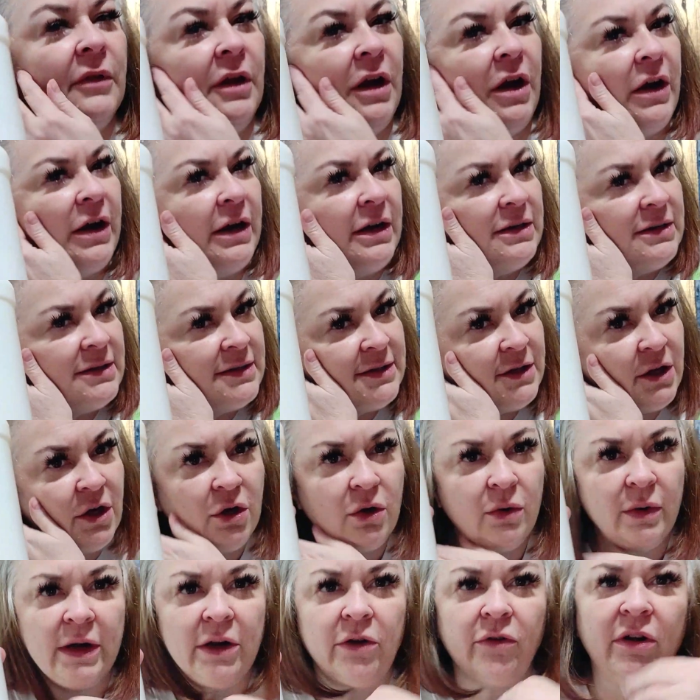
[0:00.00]
All right, so
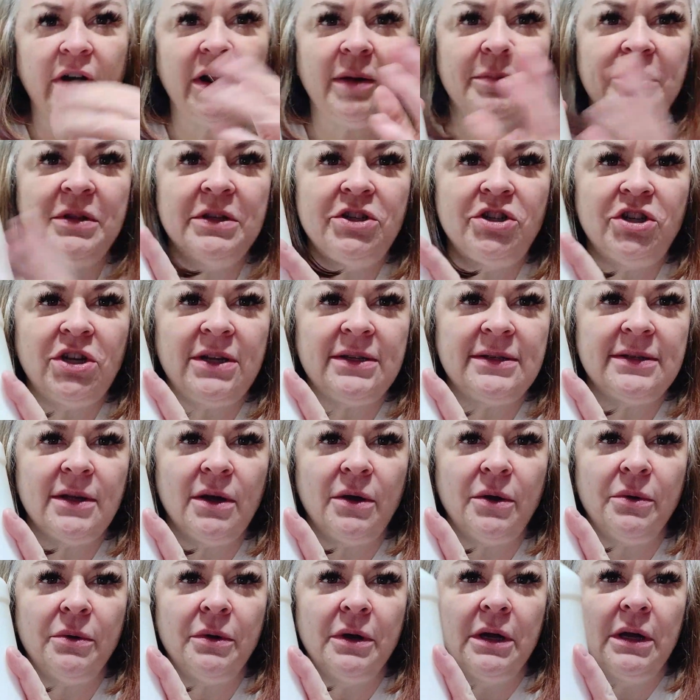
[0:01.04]
I grabbed the
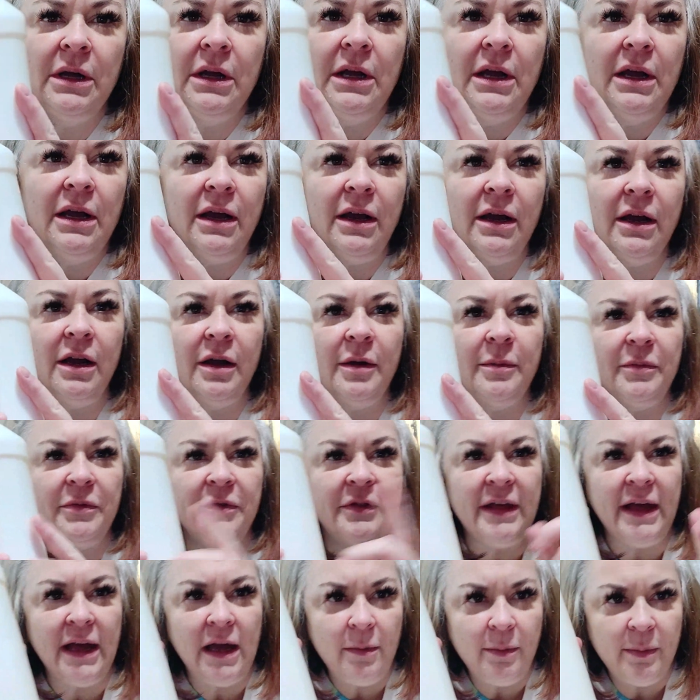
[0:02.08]
gesso.
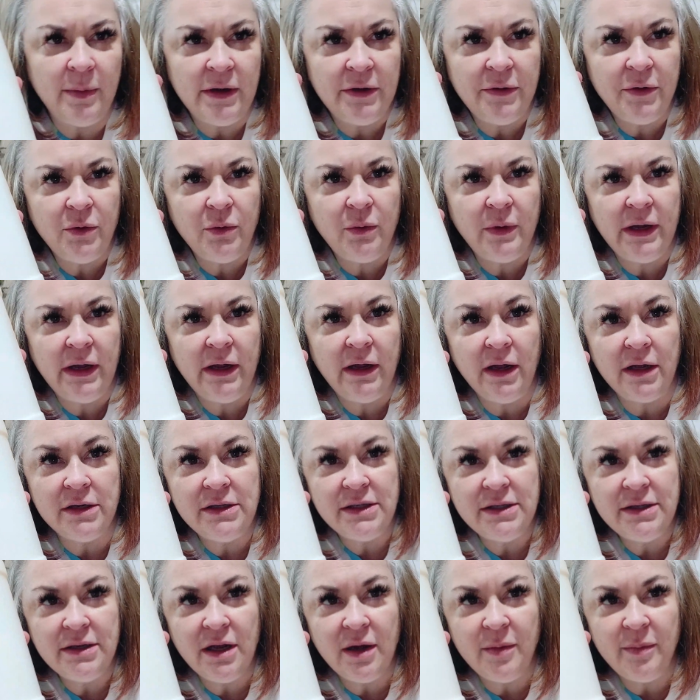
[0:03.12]
That, by the way, I
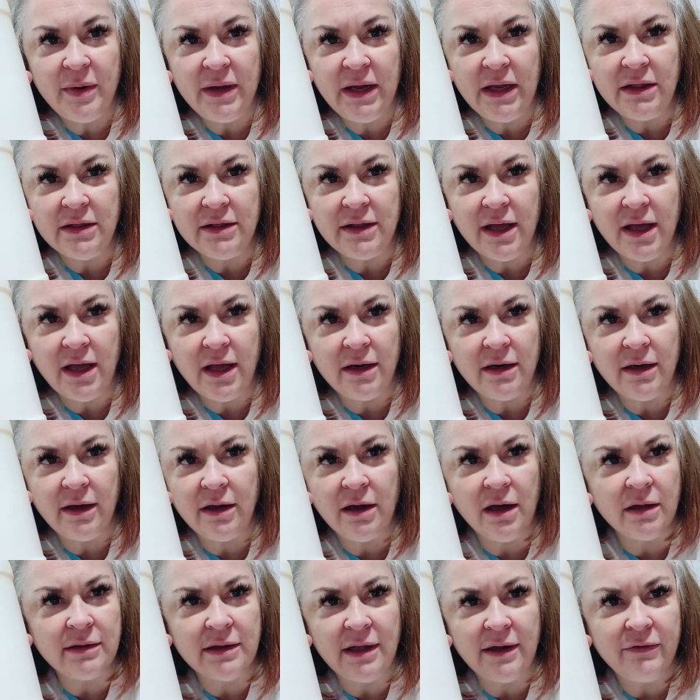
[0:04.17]
did not paint that.
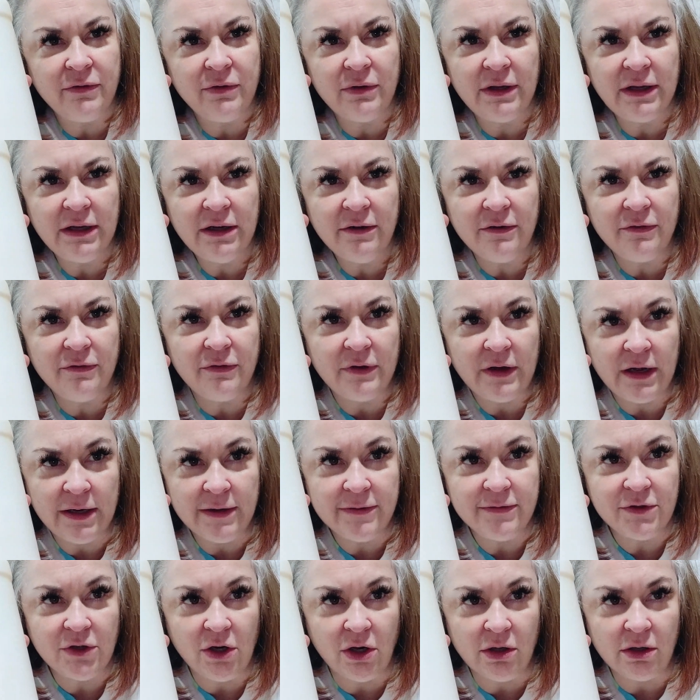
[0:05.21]
I got that for like
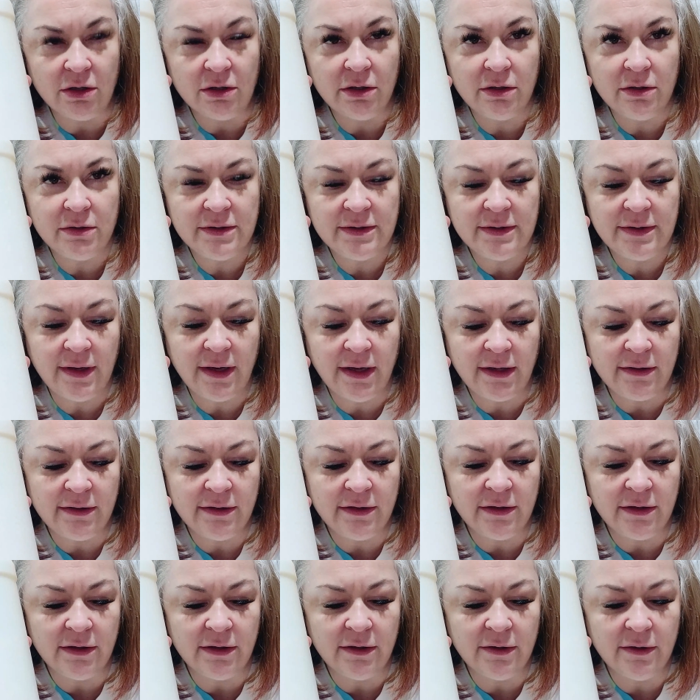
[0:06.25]
$5
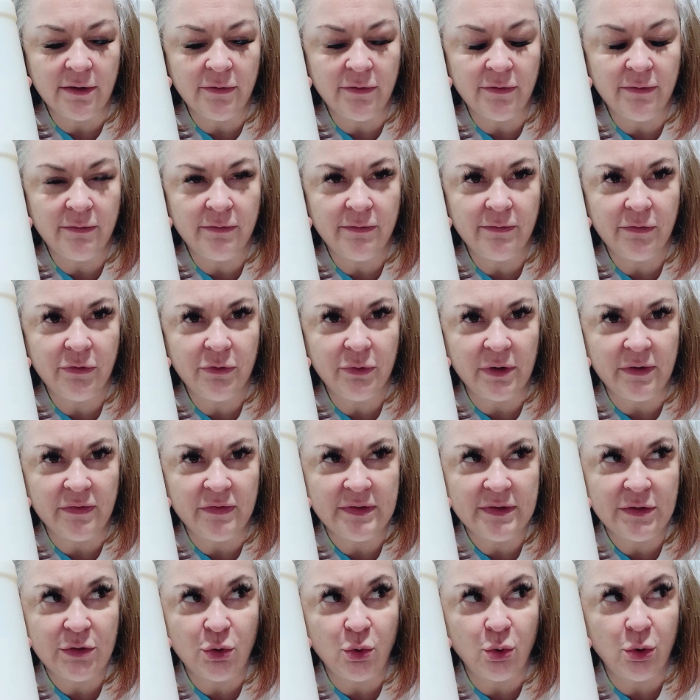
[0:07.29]
at the
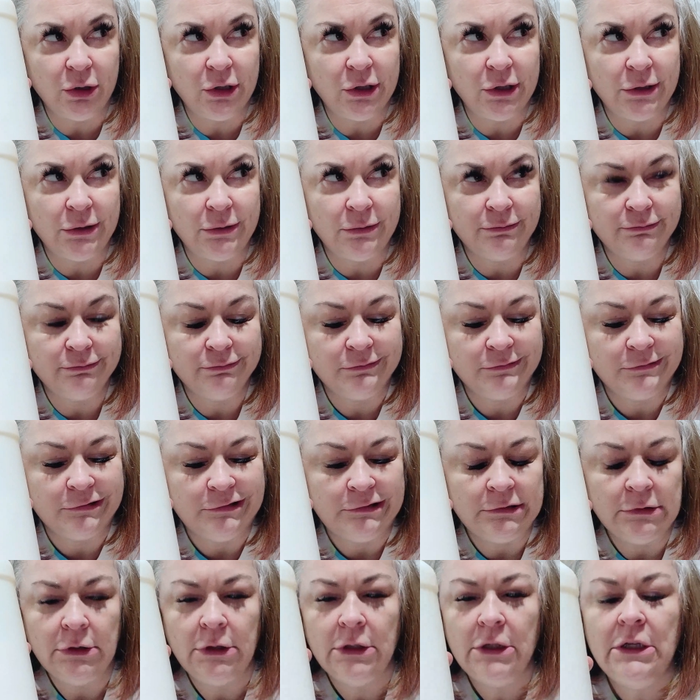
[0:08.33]
thrift store.
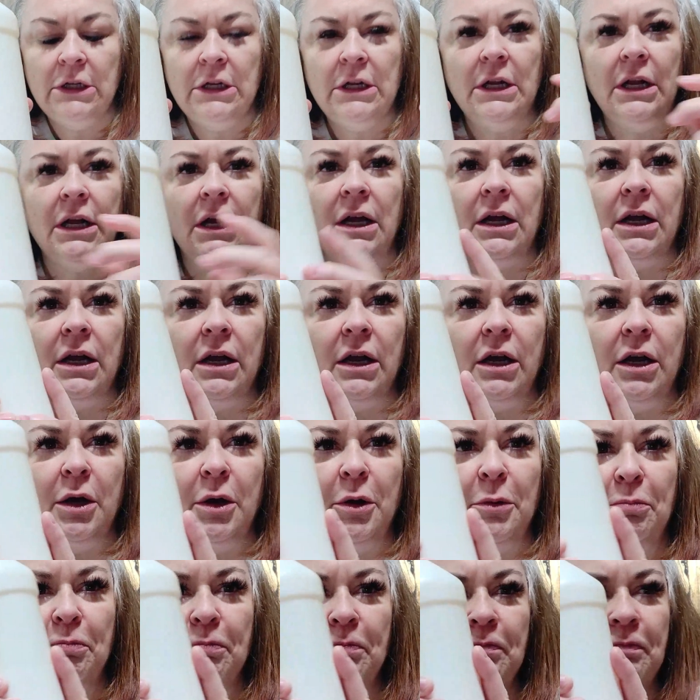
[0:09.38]

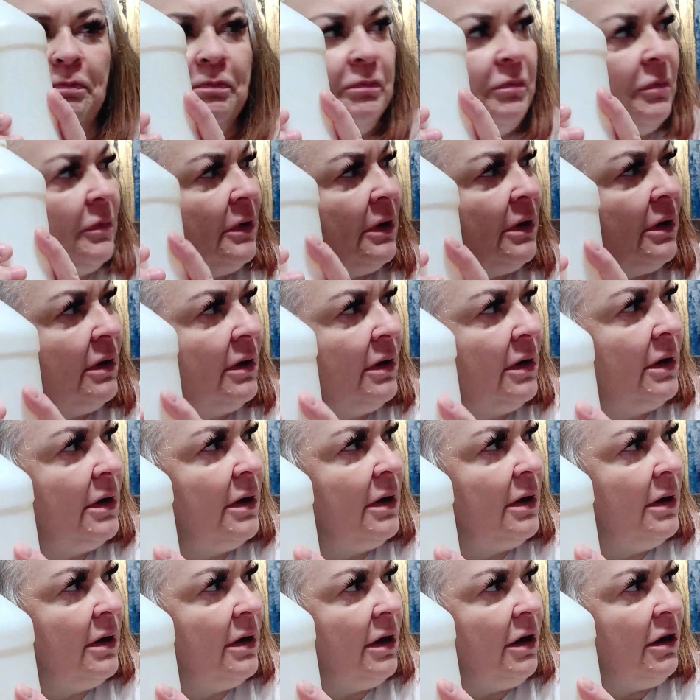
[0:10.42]
I'll
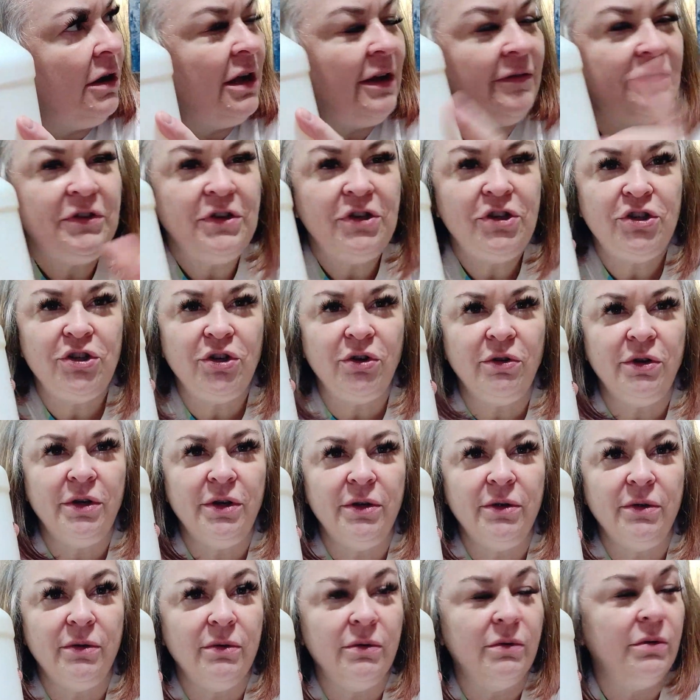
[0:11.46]
have to show
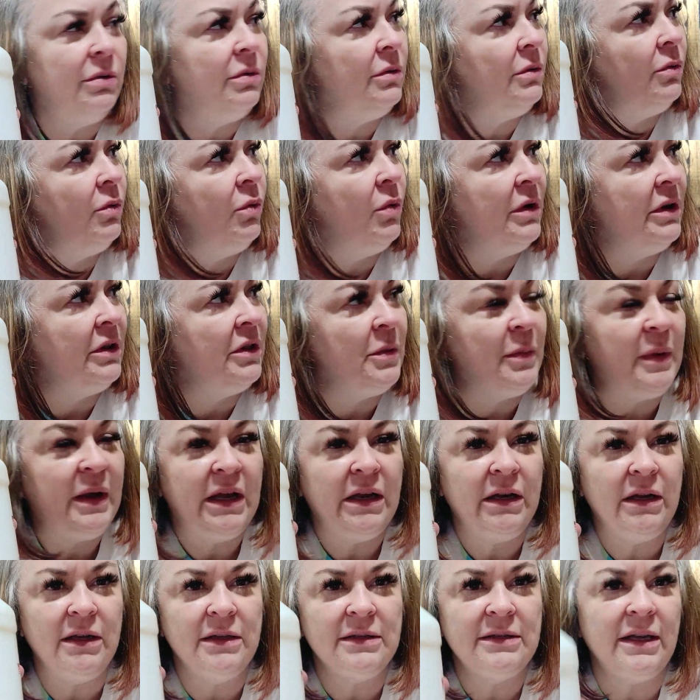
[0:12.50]
you one of the
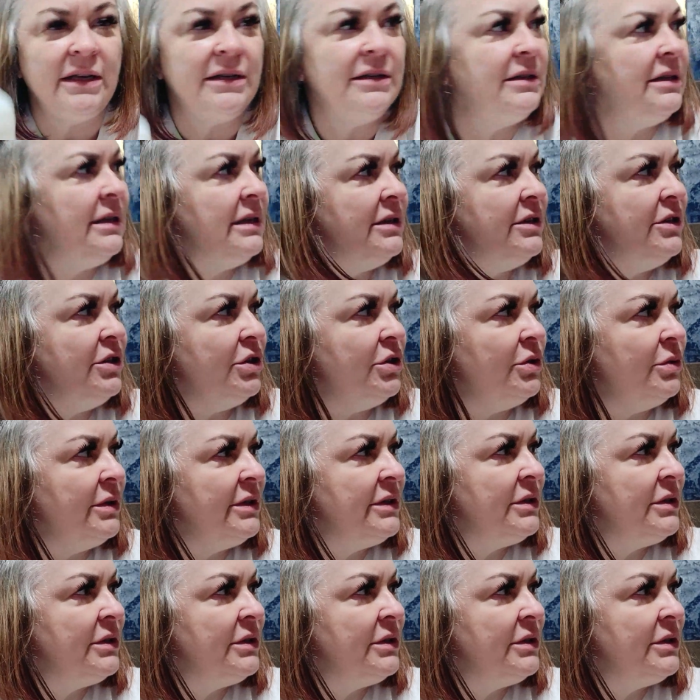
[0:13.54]
paintings I did do.